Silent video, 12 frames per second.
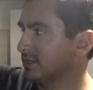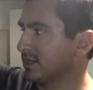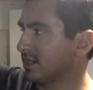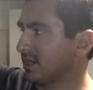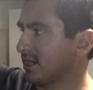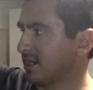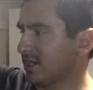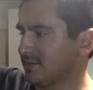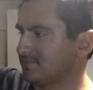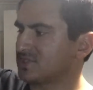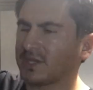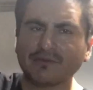
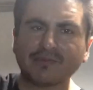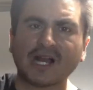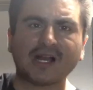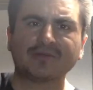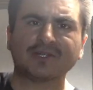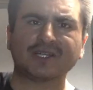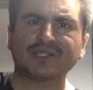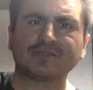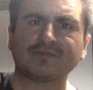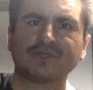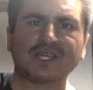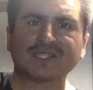Tommy Bahama.
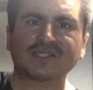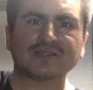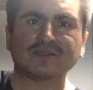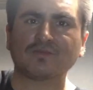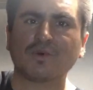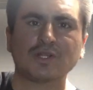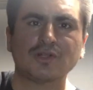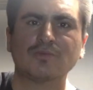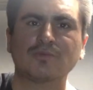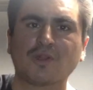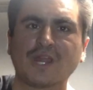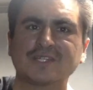It's a
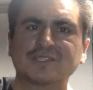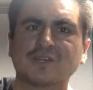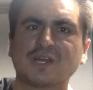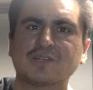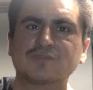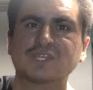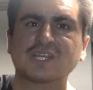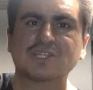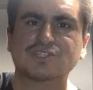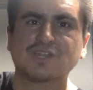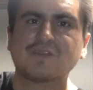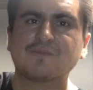well-known brand, so I don't think I
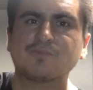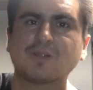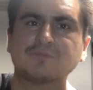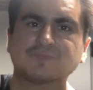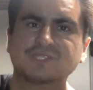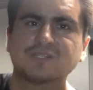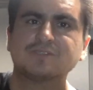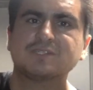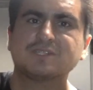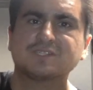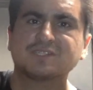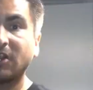should have a problem selling
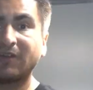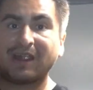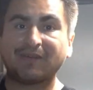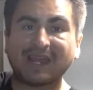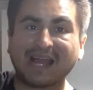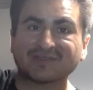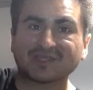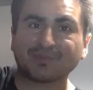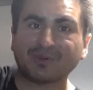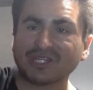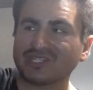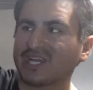this. Alright, we have some
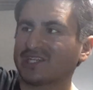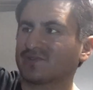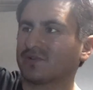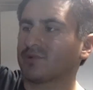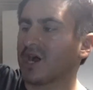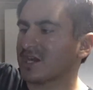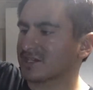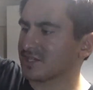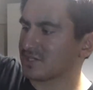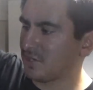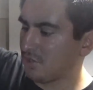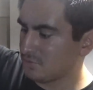PJs from Hawk
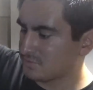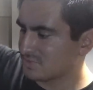& Co.